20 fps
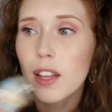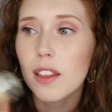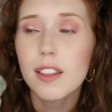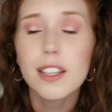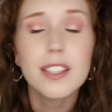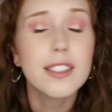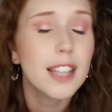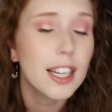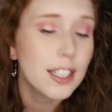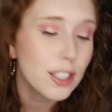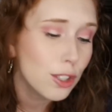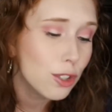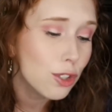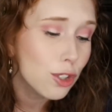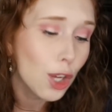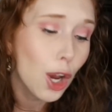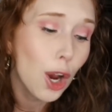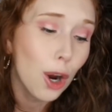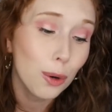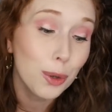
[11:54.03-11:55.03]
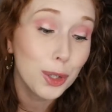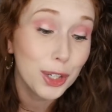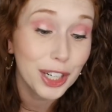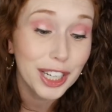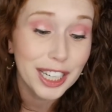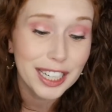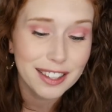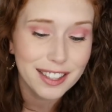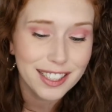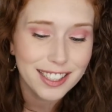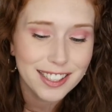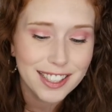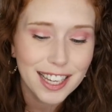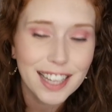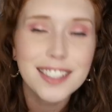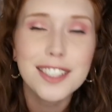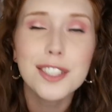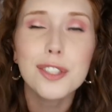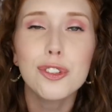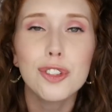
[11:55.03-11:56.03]
This scent is so good. This
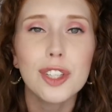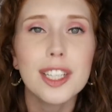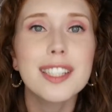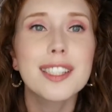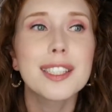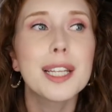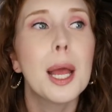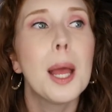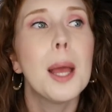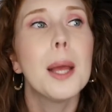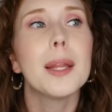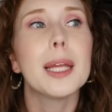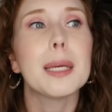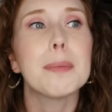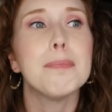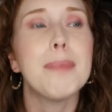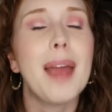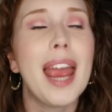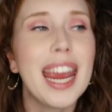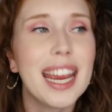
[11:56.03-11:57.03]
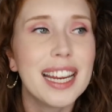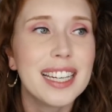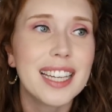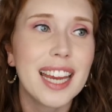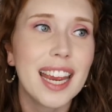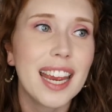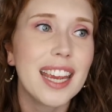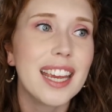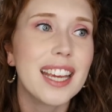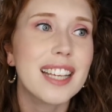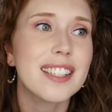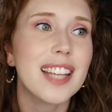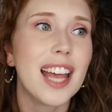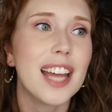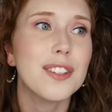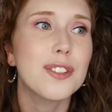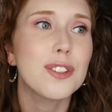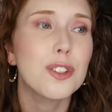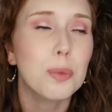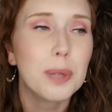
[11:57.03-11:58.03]
scent is just like pancakes
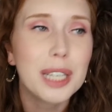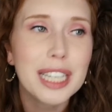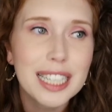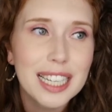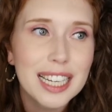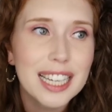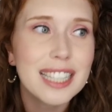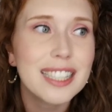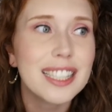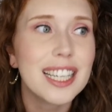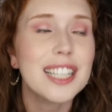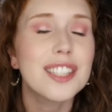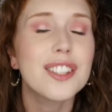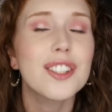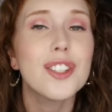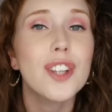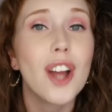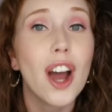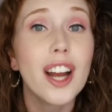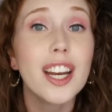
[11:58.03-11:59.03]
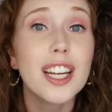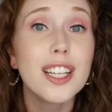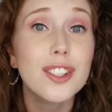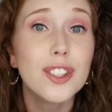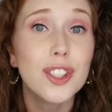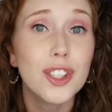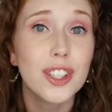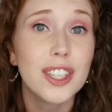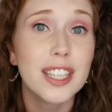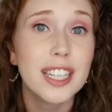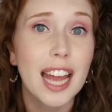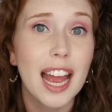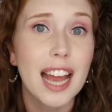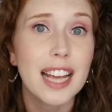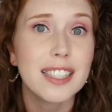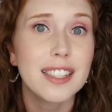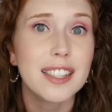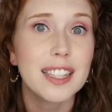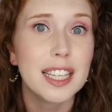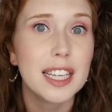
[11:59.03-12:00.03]
and sweetness. It's not as good
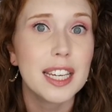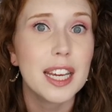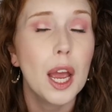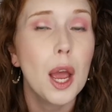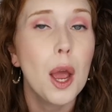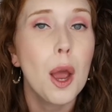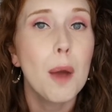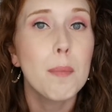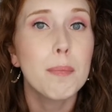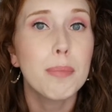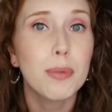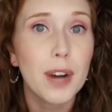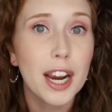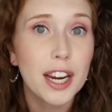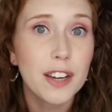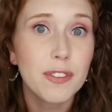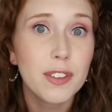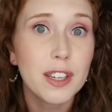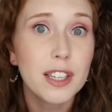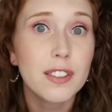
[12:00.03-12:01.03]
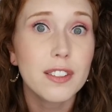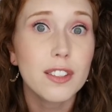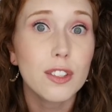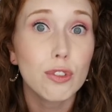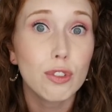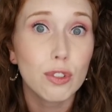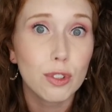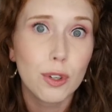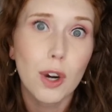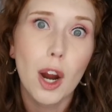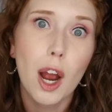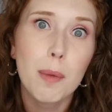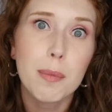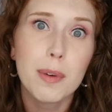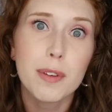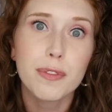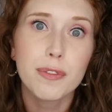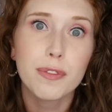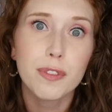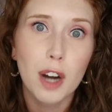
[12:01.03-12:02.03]
as the breakfast
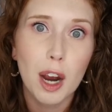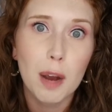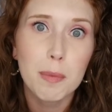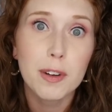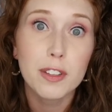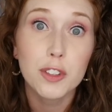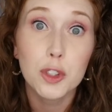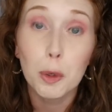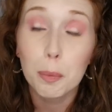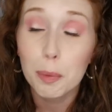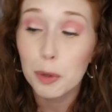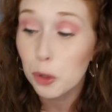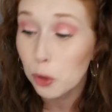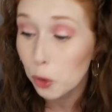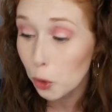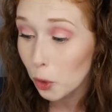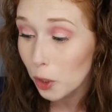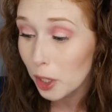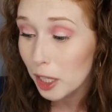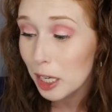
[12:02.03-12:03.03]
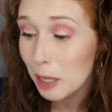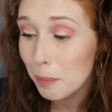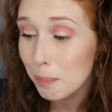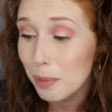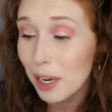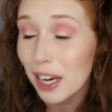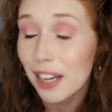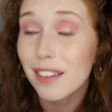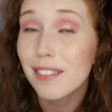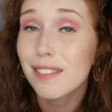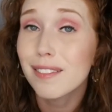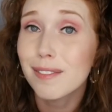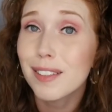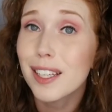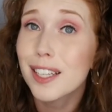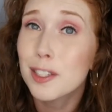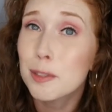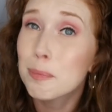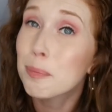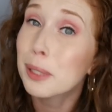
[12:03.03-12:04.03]
scrub from Soap and Glory, but
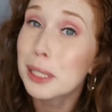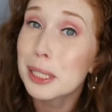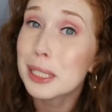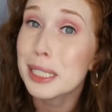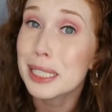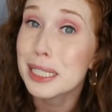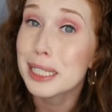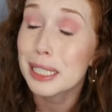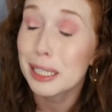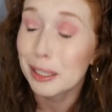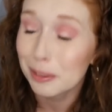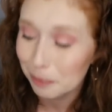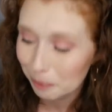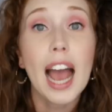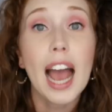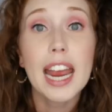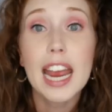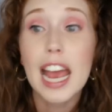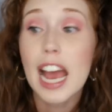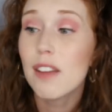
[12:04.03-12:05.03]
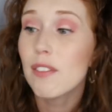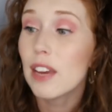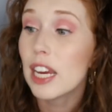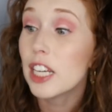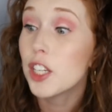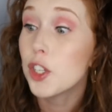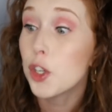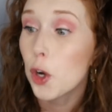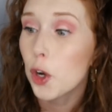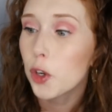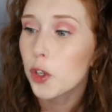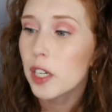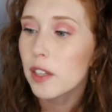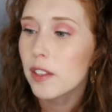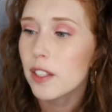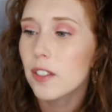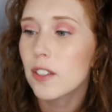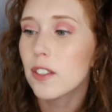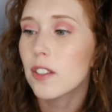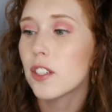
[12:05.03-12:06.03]
it's pretty decent. I have a deodorant.
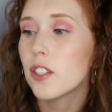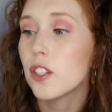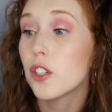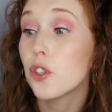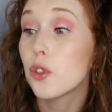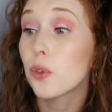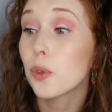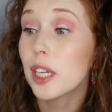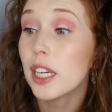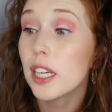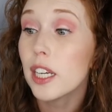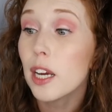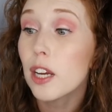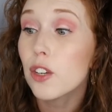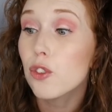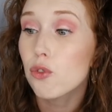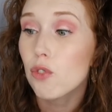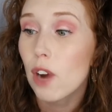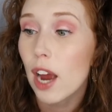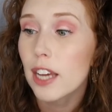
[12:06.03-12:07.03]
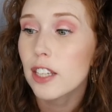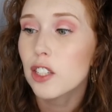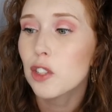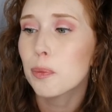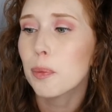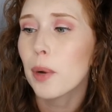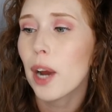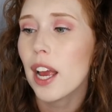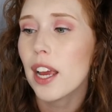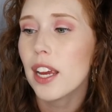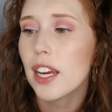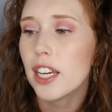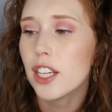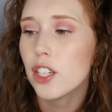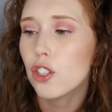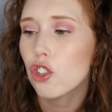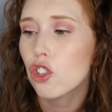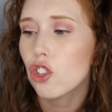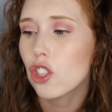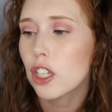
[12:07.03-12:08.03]
This is the Degree Dry Spray
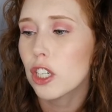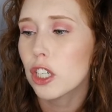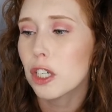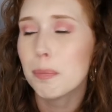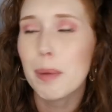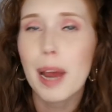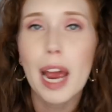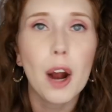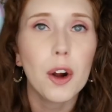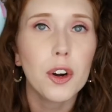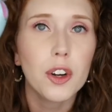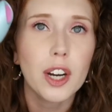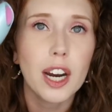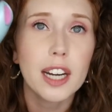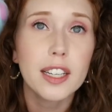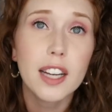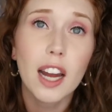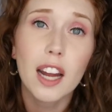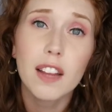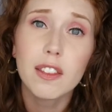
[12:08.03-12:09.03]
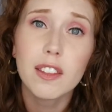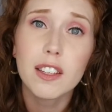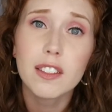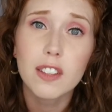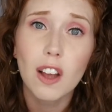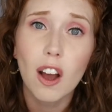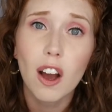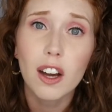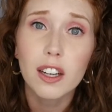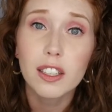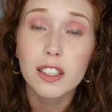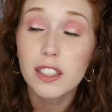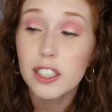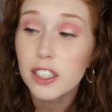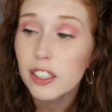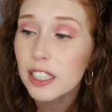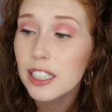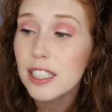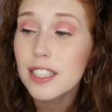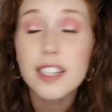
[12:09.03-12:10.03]
in Sheer Powder. I had gotten this on
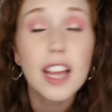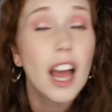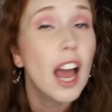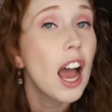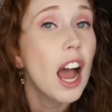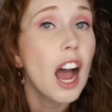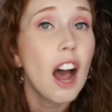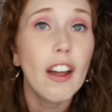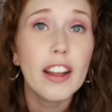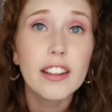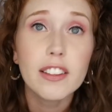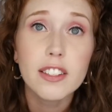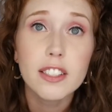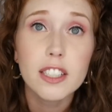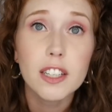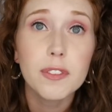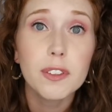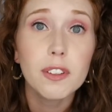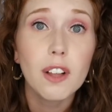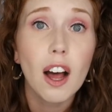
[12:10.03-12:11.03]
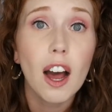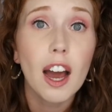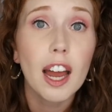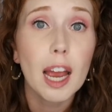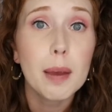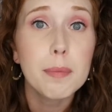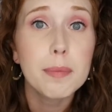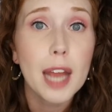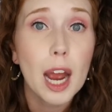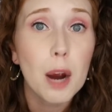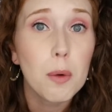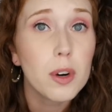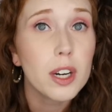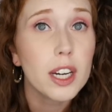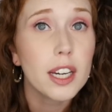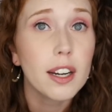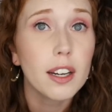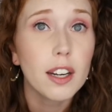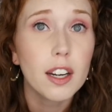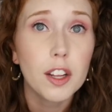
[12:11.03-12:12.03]
clearance. I like this stuff a lot. I'm now
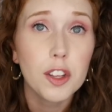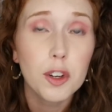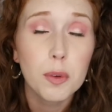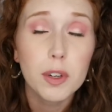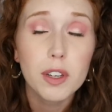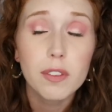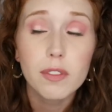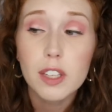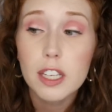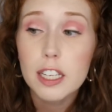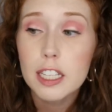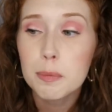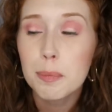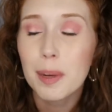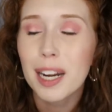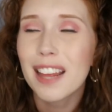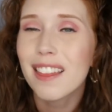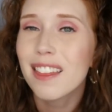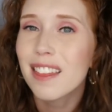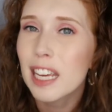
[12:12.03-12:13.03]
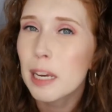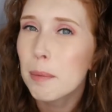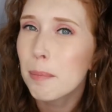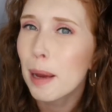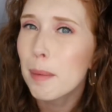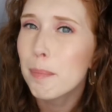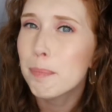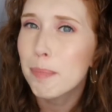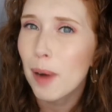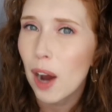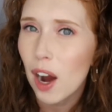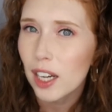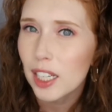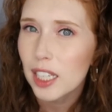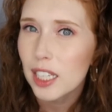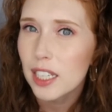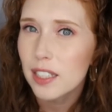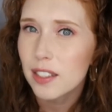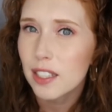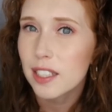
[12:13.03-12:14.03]
working on another one of these, but I think my body
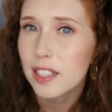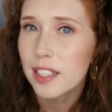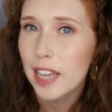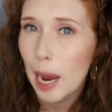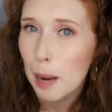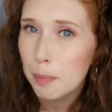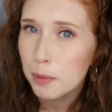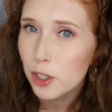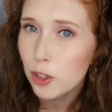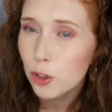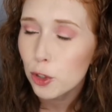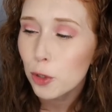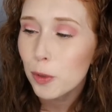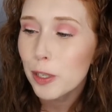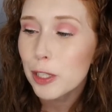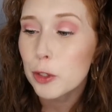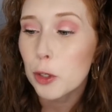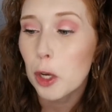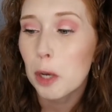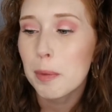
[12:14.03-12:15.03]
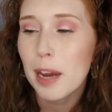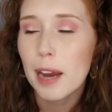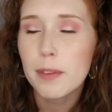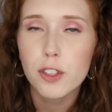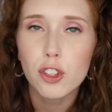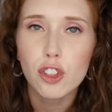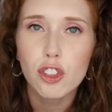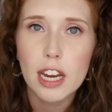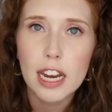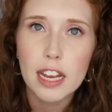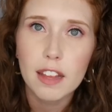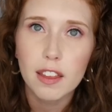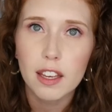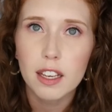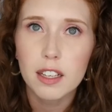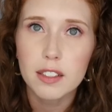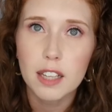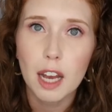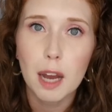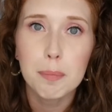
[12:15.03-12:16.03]
is adapted to it, so I may have to shake
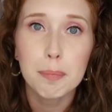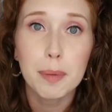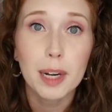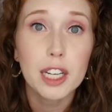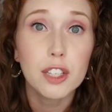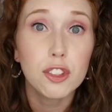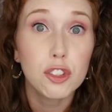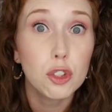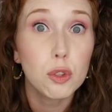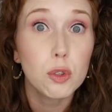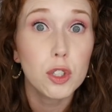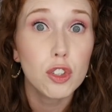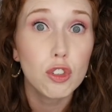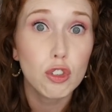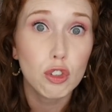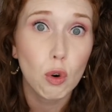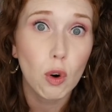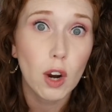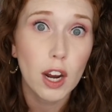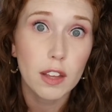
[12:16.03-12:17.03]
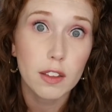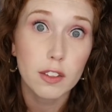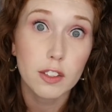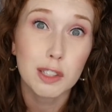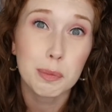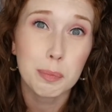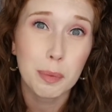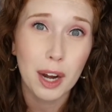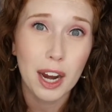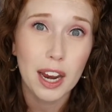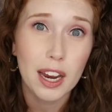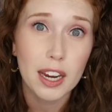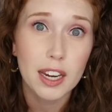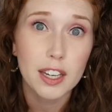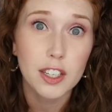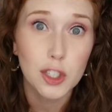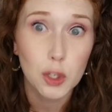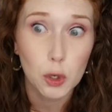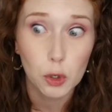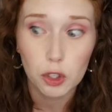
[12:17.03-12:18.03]
things up, but I do enjoy the
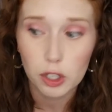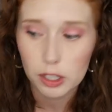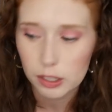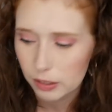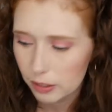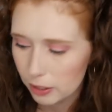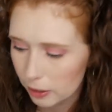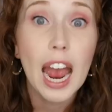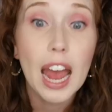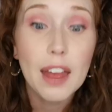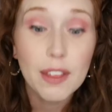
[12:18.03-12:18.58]
spray deodorants.